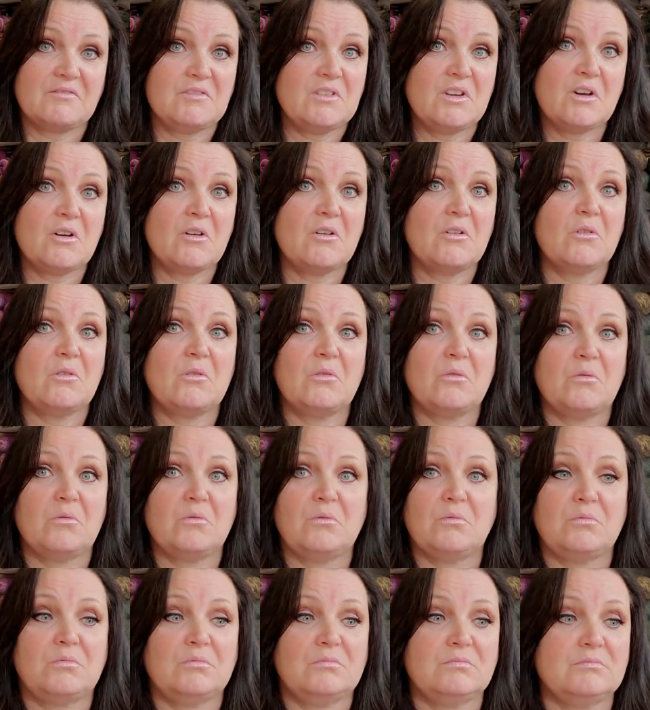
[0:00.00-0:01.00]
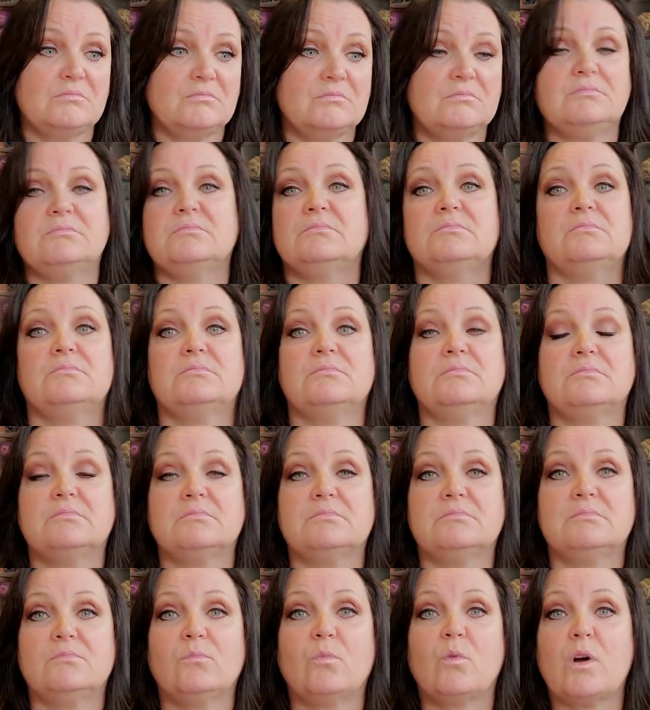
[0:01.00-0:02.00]
no
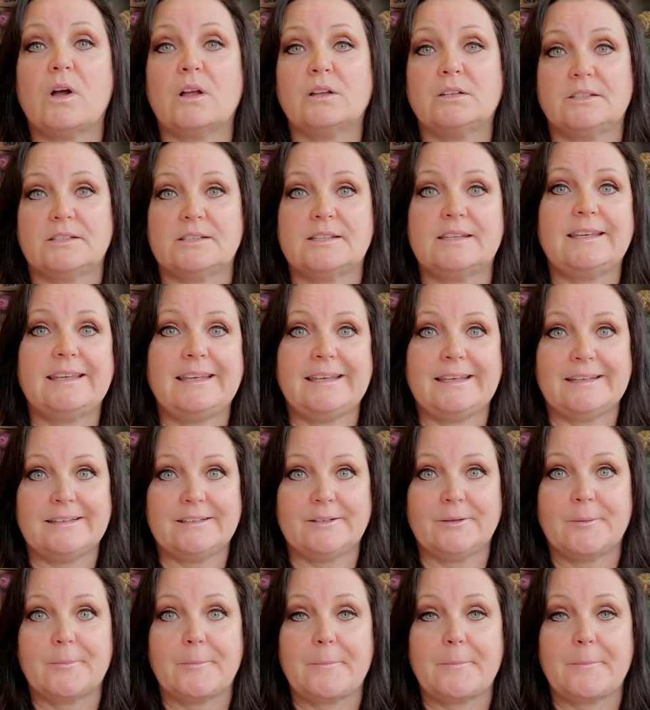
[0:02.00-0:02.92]
want to eat.